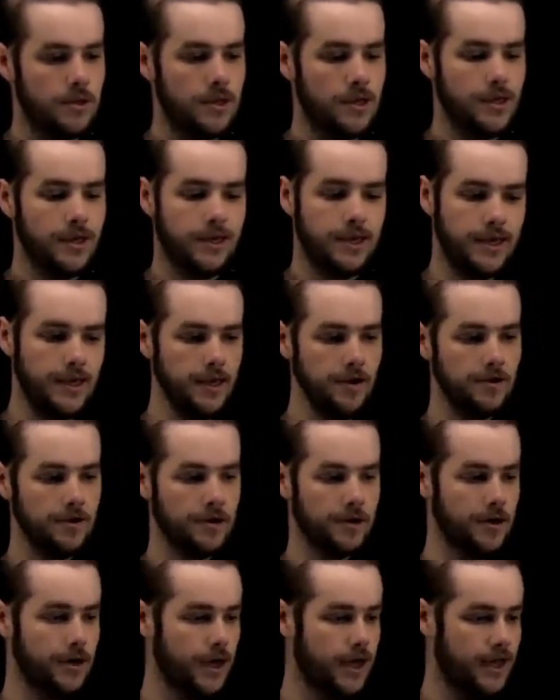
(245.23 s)

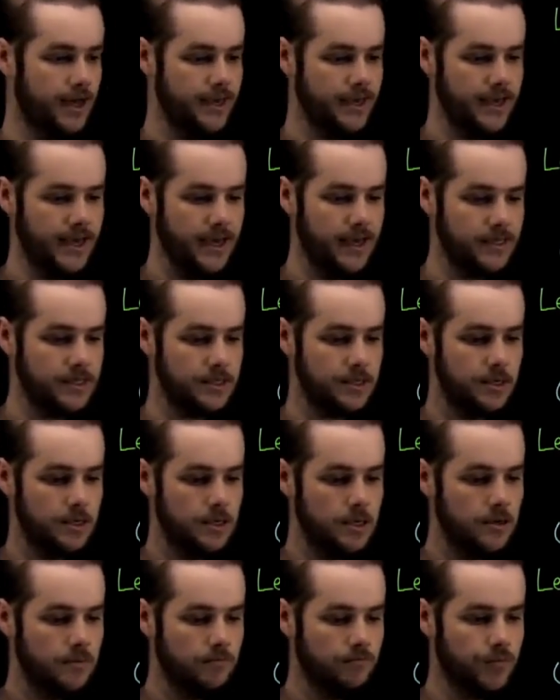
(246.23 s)
here I get
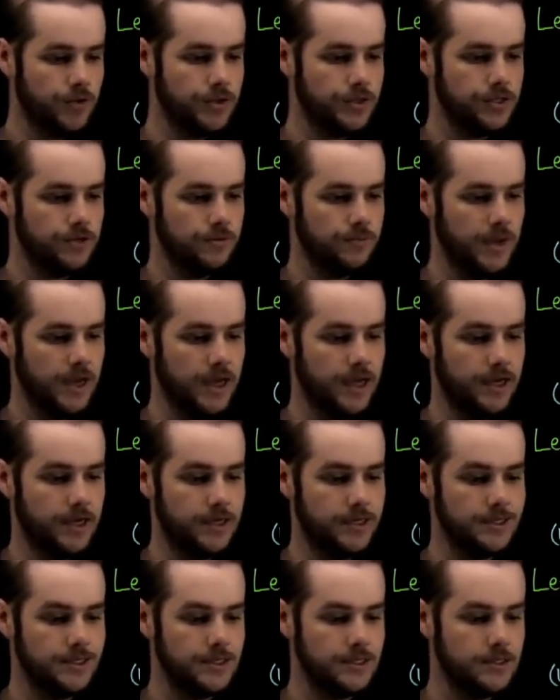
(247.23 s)
plus or
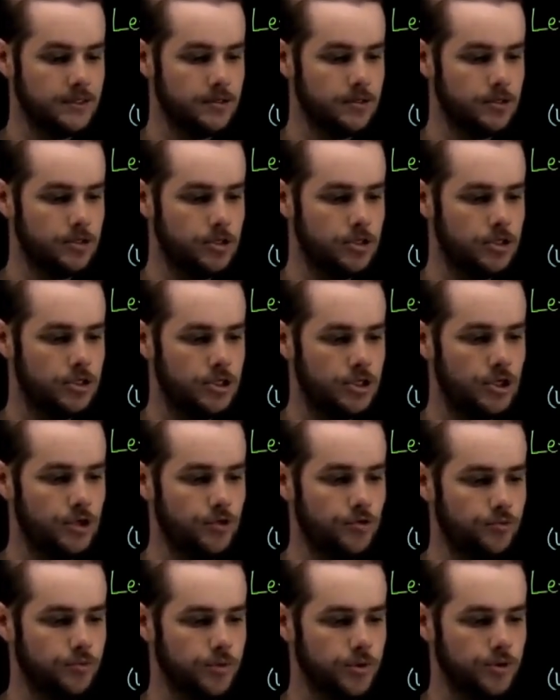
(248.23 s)
minus
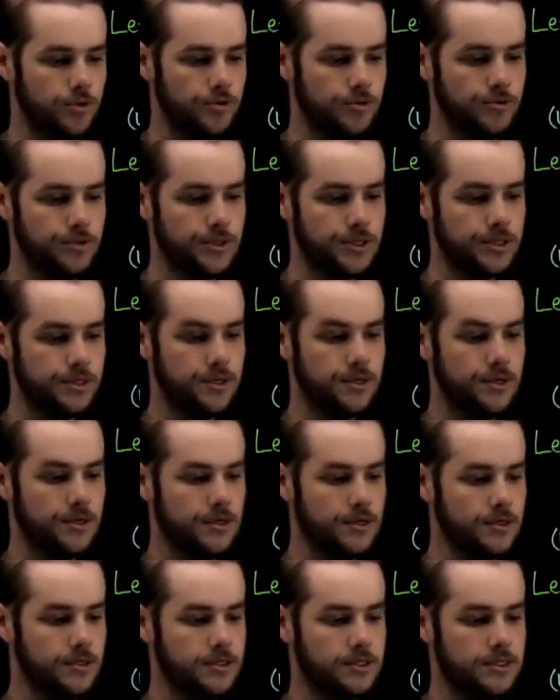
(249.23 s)
2 root
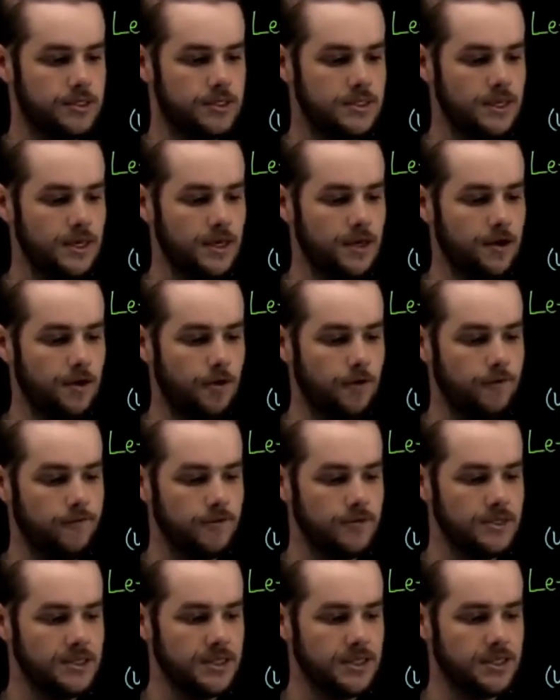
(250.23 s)
c over
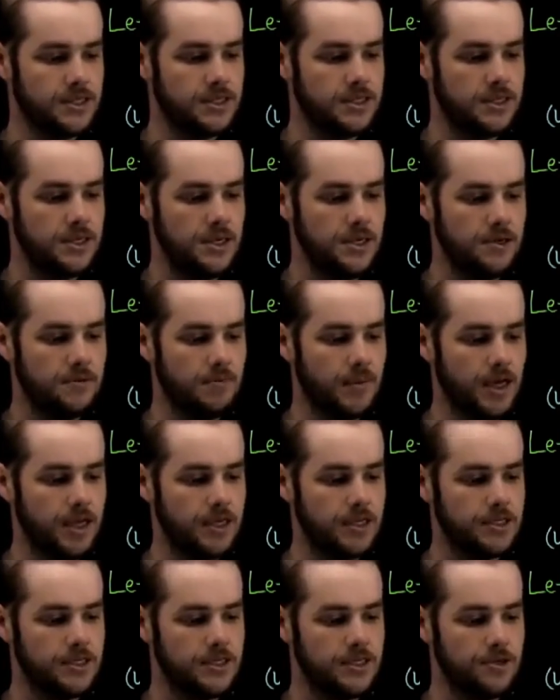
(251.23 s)
16
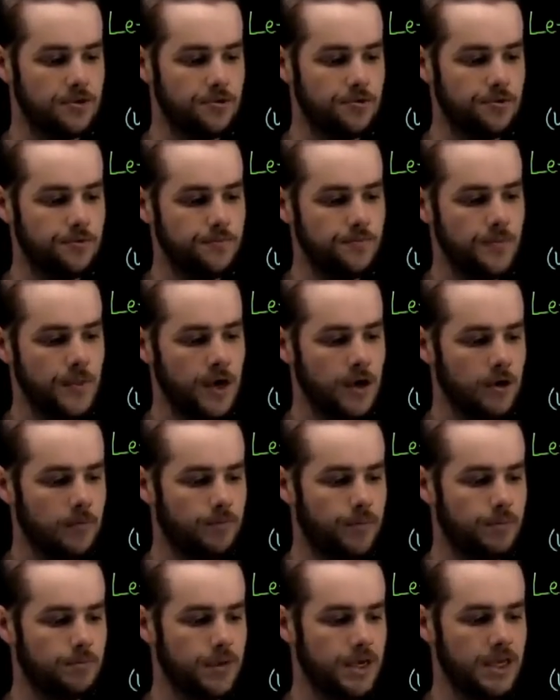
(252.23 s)
minus 2,
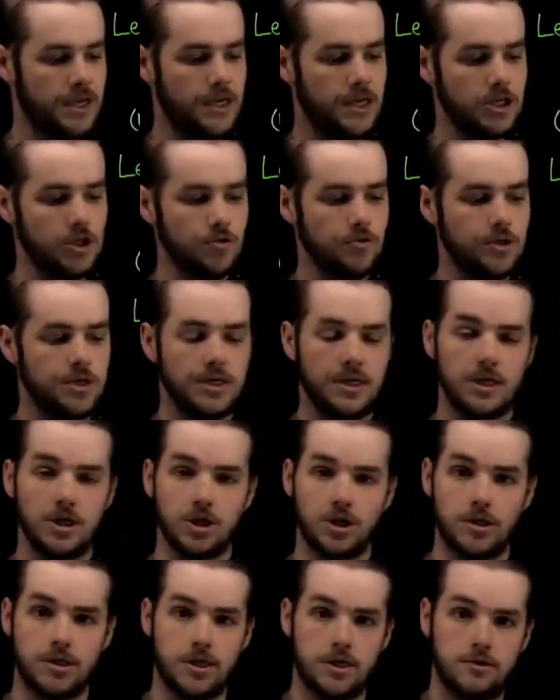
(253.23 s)
but my initial
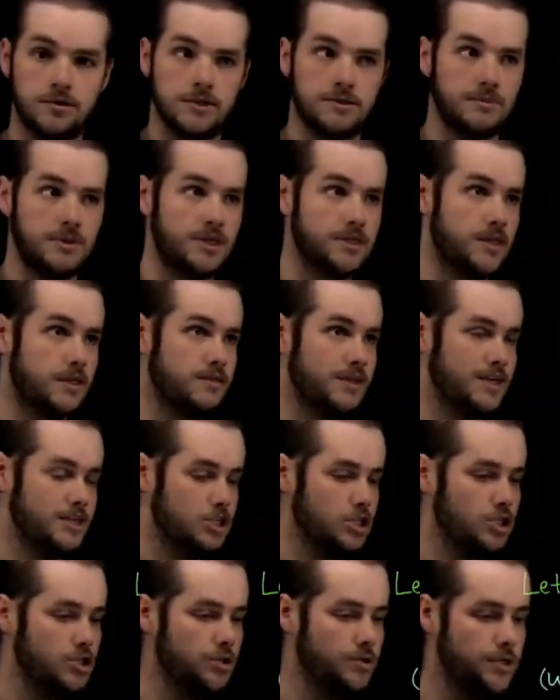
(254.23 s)
condition tells me that that
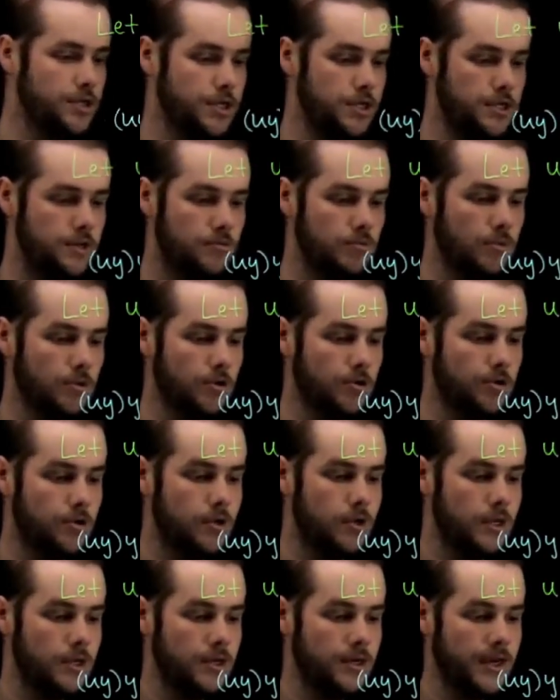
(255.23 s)
should equal
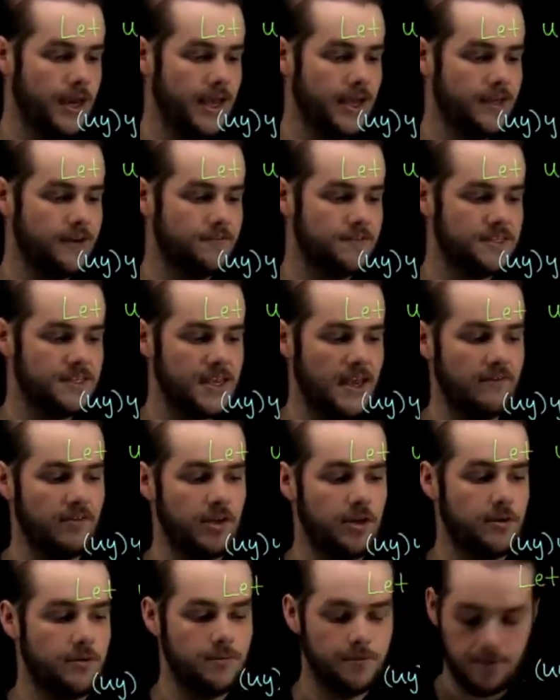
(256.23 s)

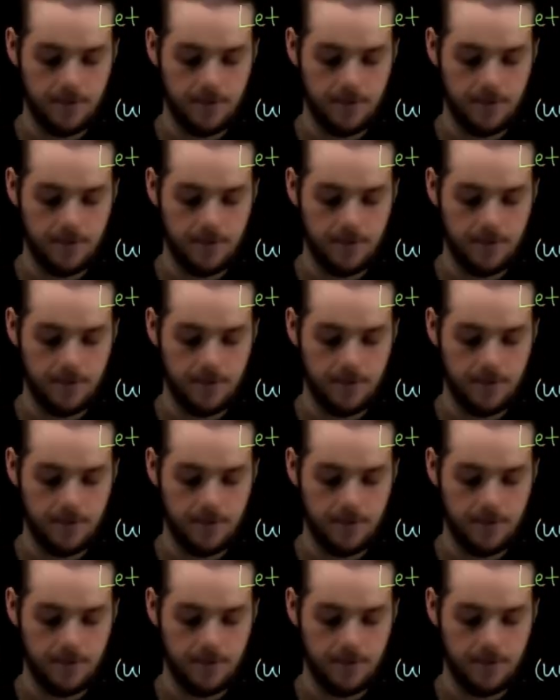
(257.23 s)
-7.